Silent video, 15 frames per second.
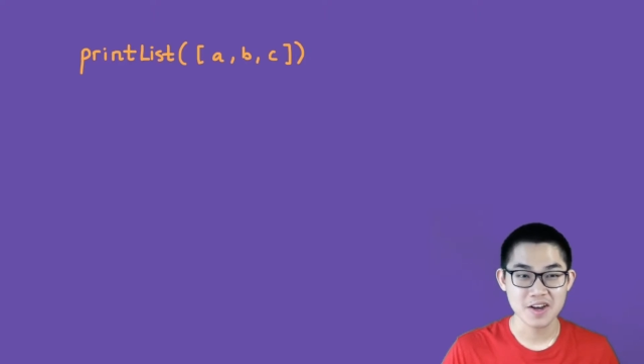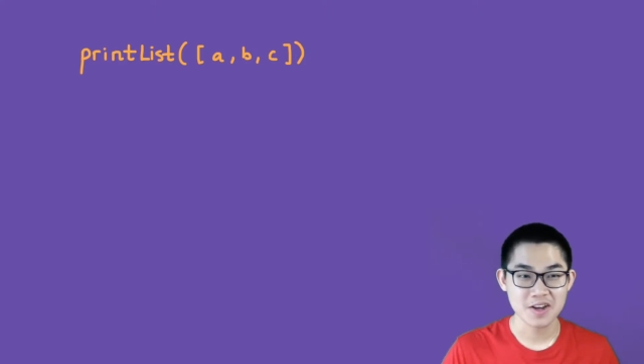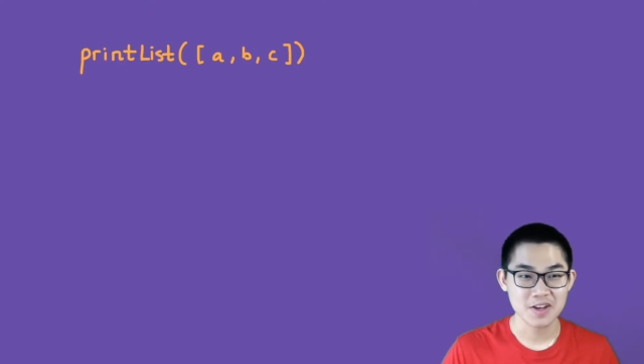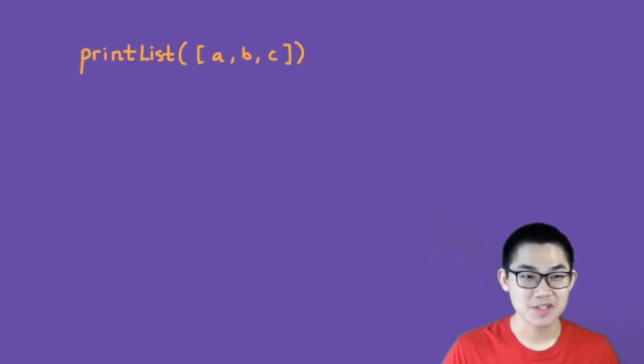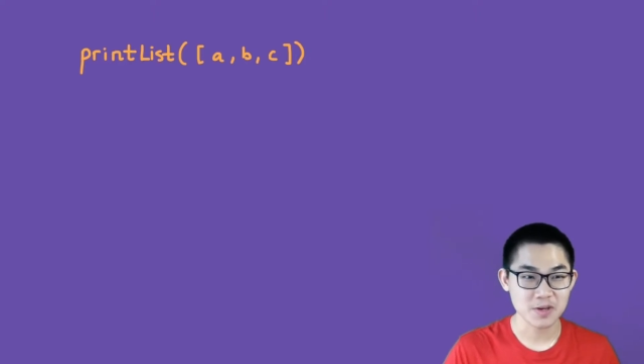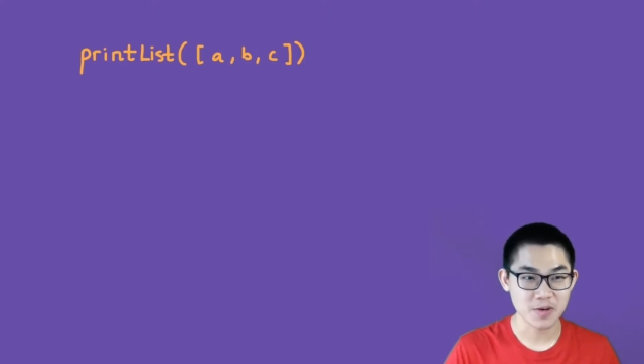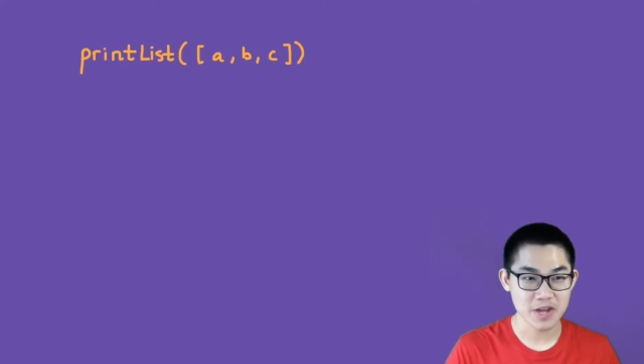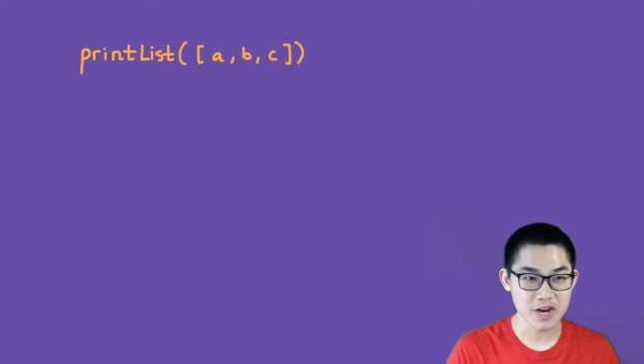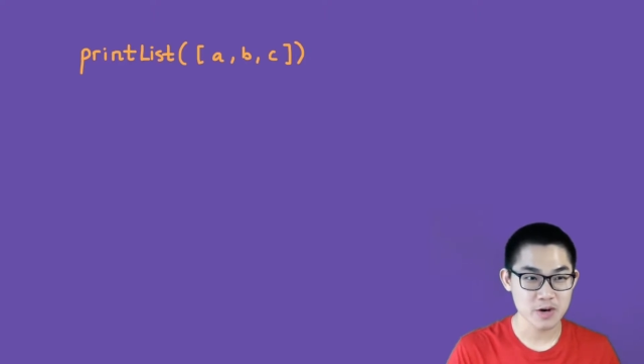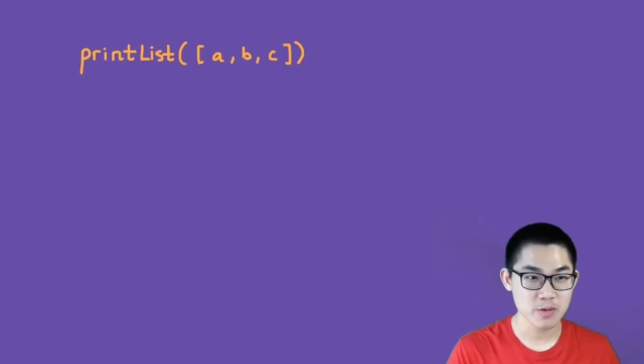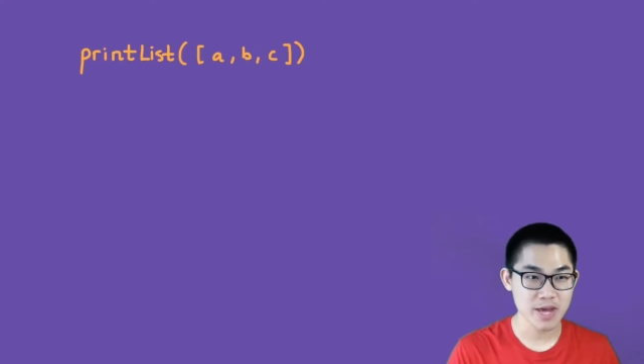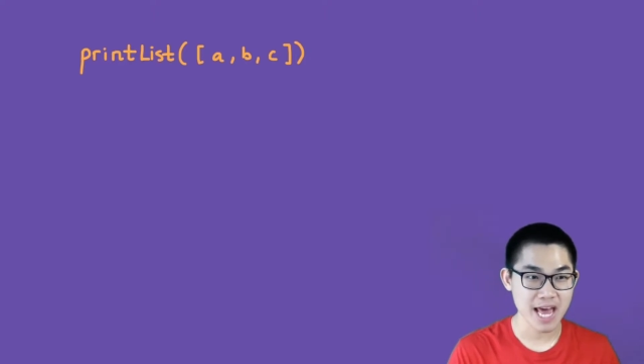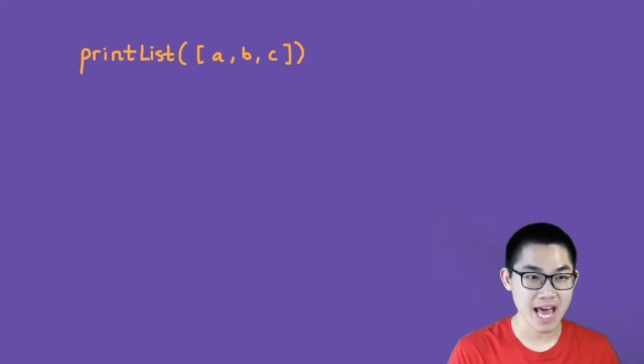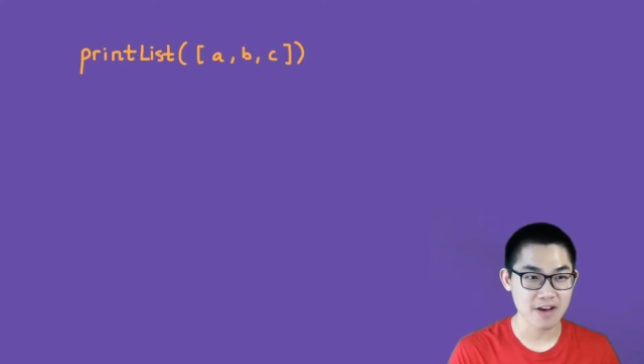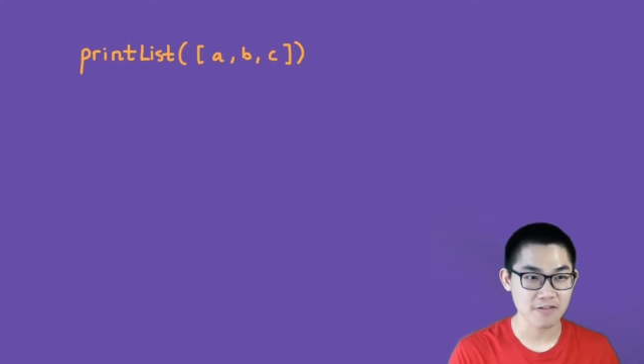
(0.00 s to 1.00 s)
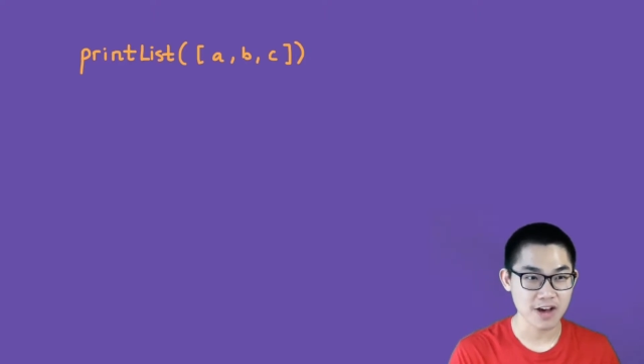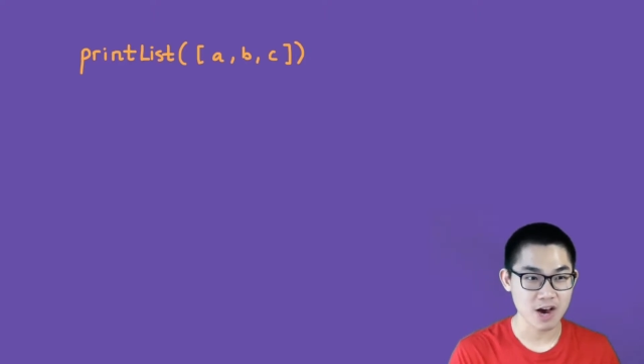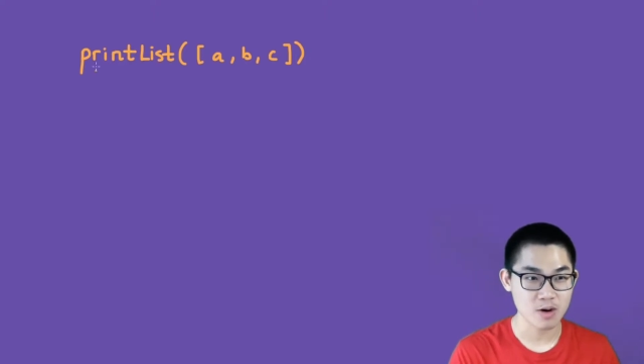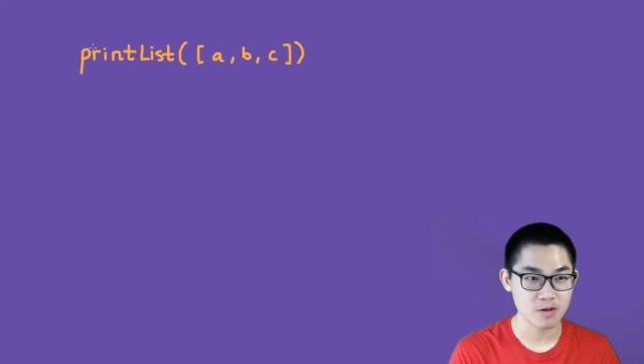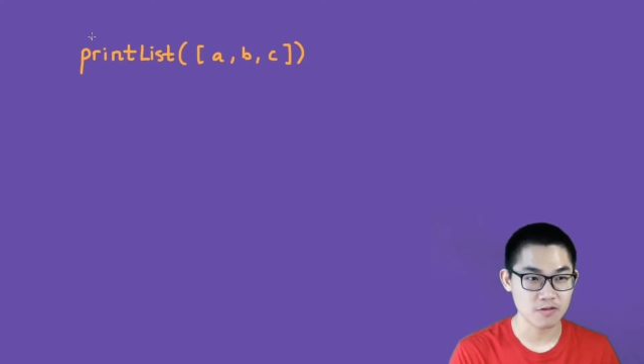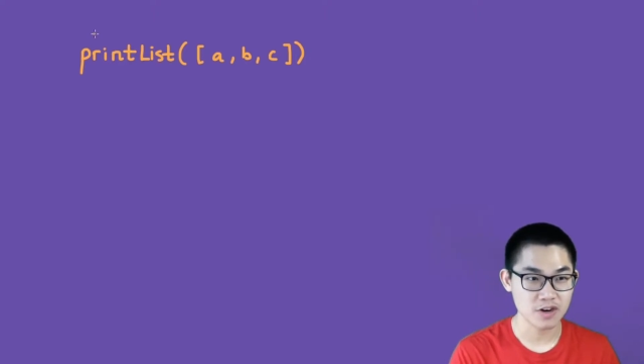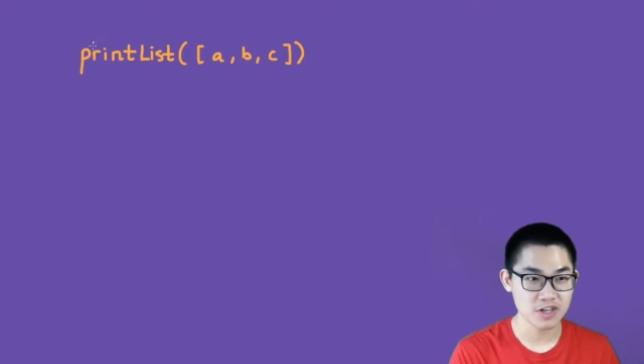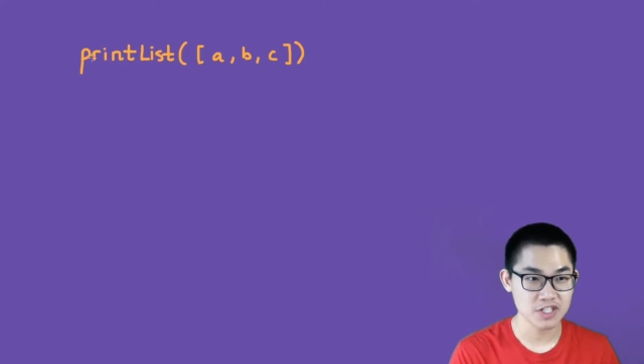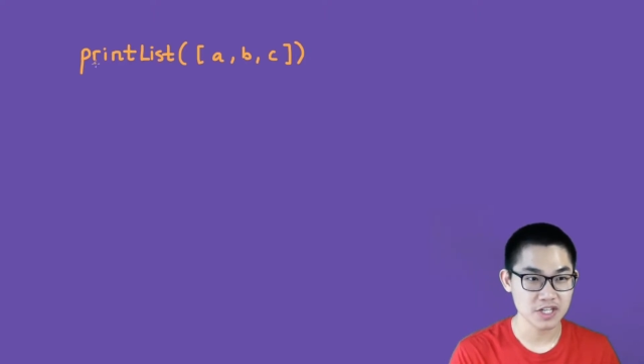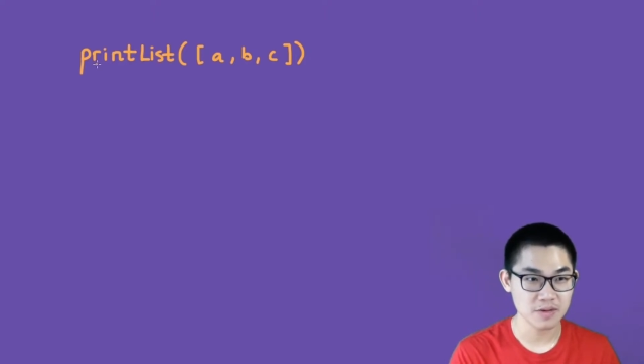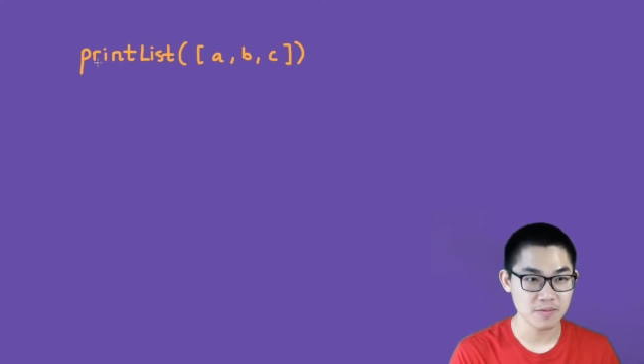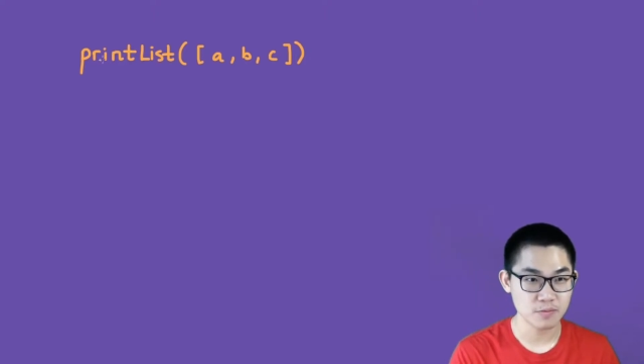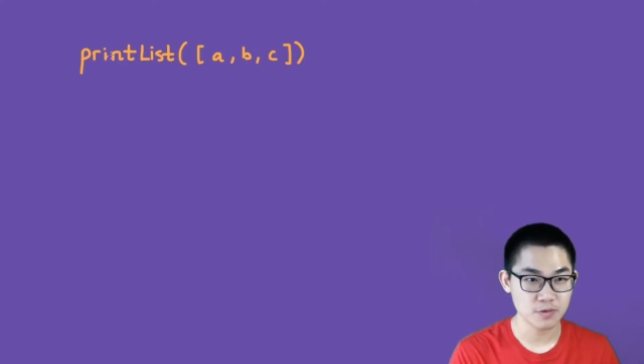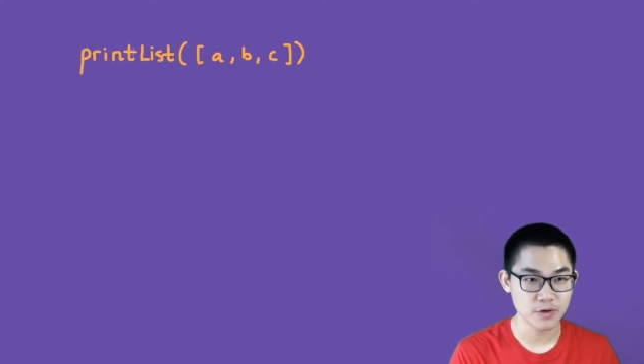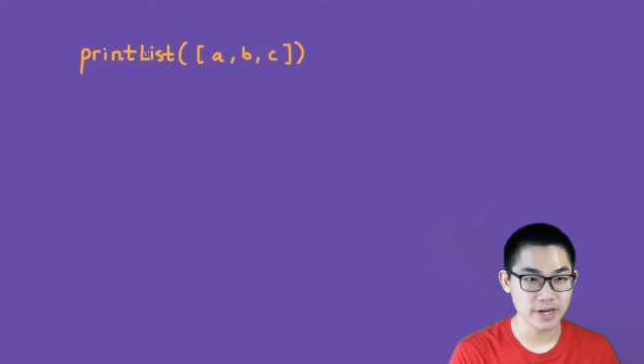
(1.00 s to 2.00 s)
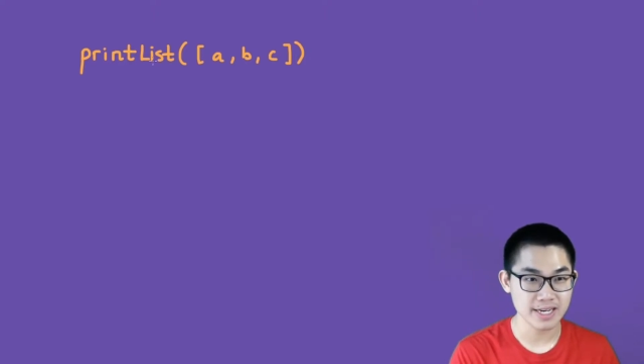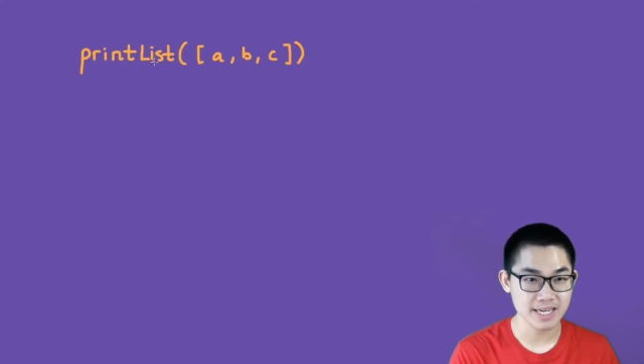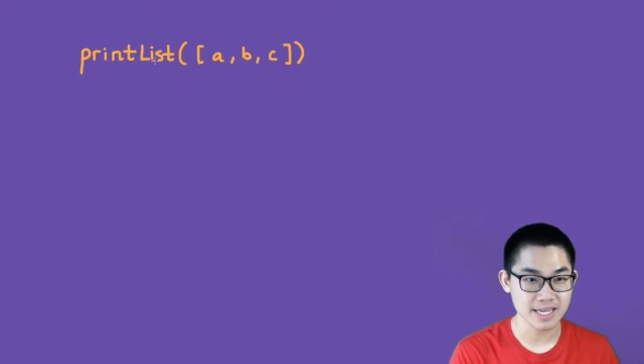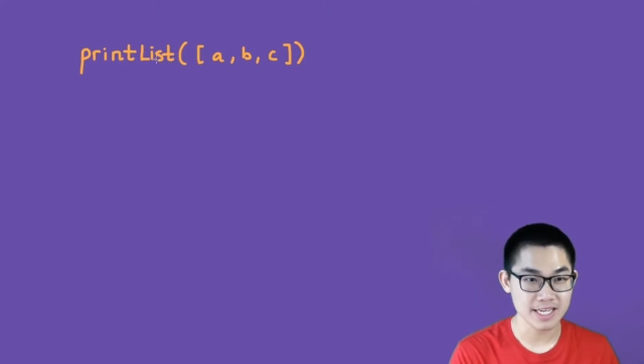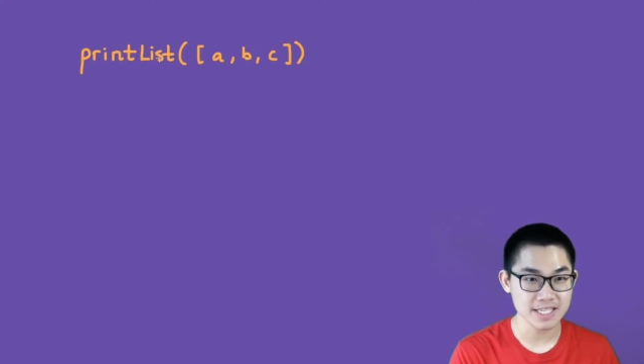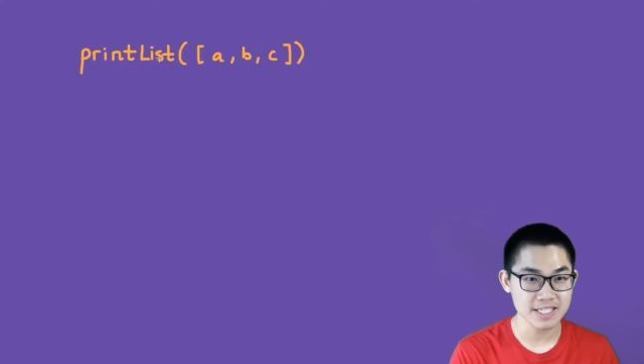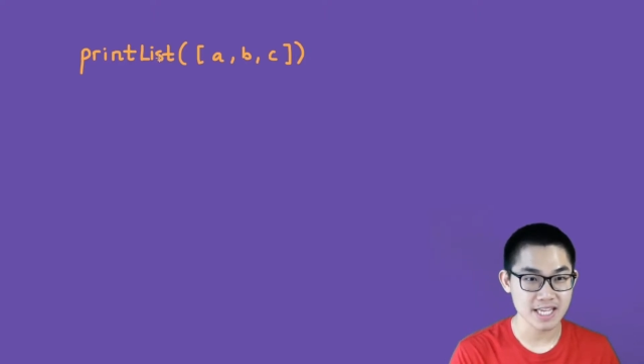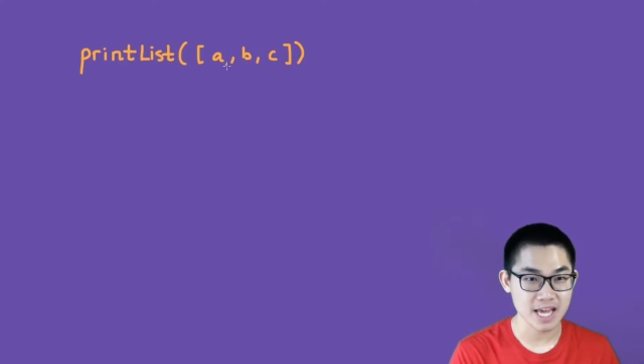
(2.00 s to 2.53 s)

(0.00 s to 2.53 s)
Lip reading: So here we have our function printList,